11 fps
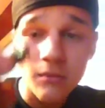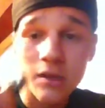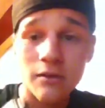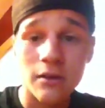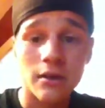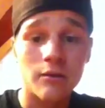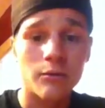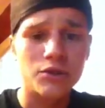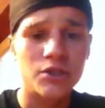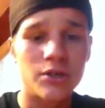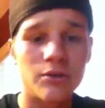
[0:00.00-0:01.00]
then what
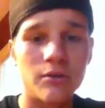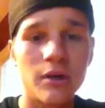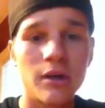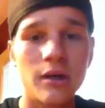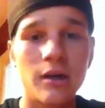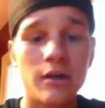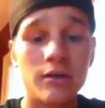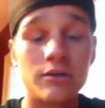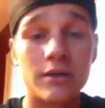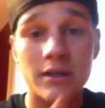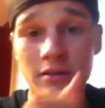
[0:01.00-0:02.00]
you do is you
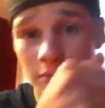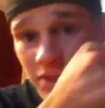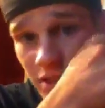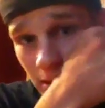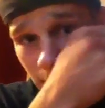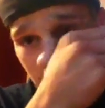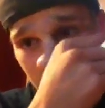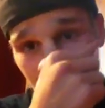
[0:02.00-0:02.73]
take some tape.